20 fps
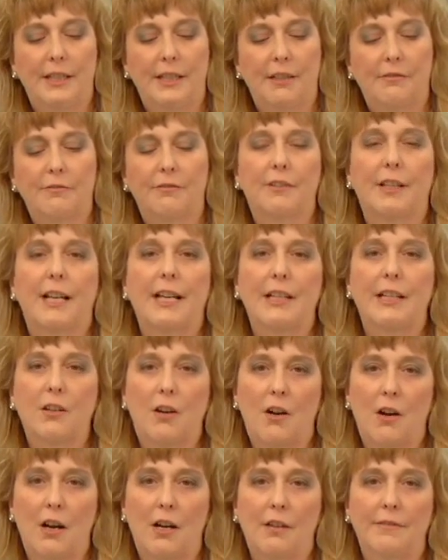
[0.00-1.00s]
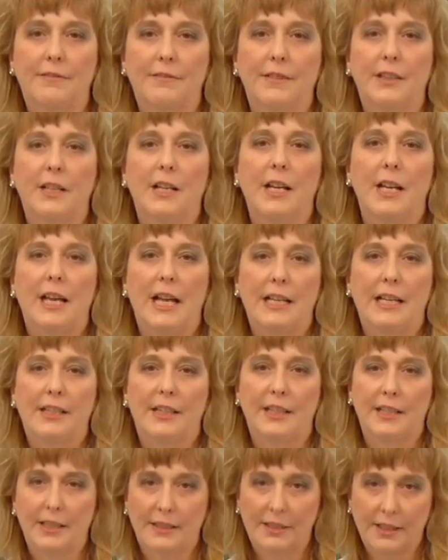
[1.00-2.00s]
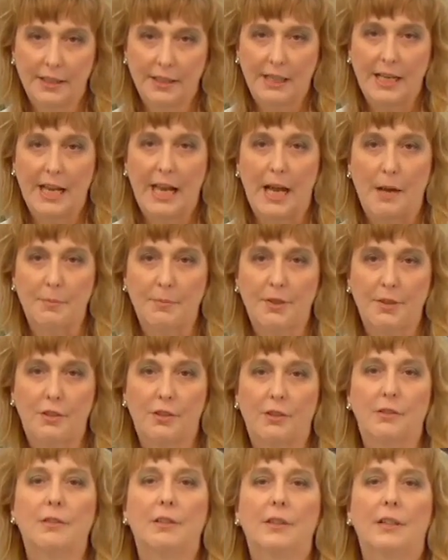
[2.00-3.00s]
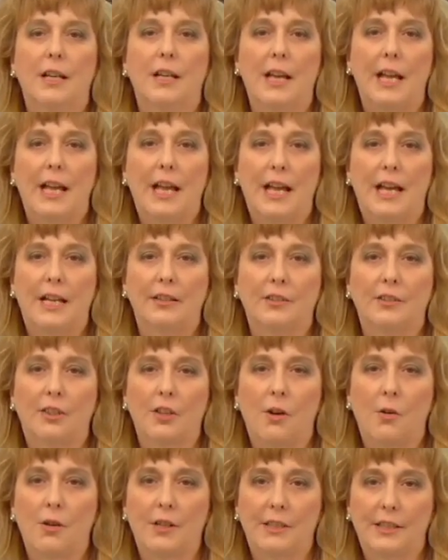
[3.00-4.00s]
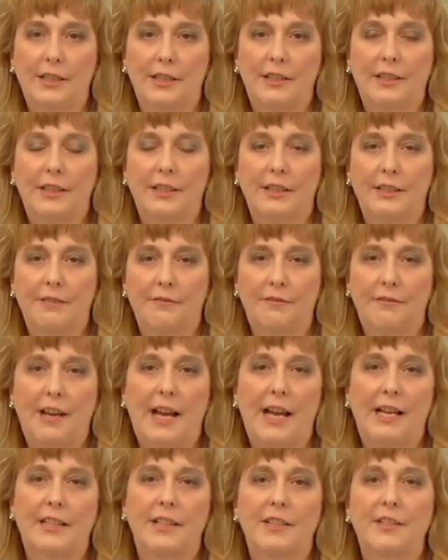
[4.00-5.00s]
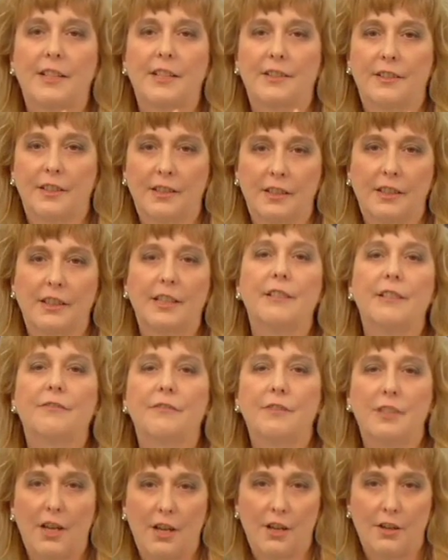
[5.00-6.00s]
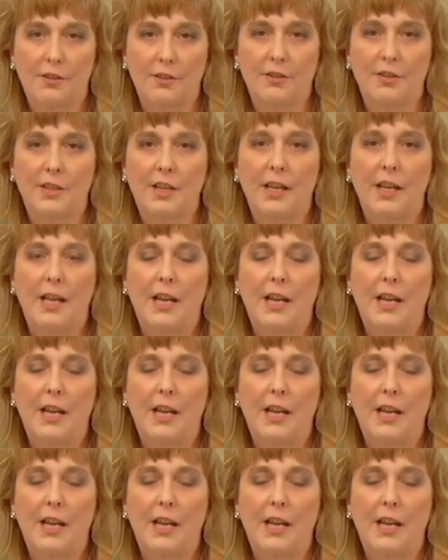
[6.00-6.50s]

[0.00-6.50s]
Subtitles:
can flake off and get into the capsule and go on into the lymphatics, into the lymph nodes,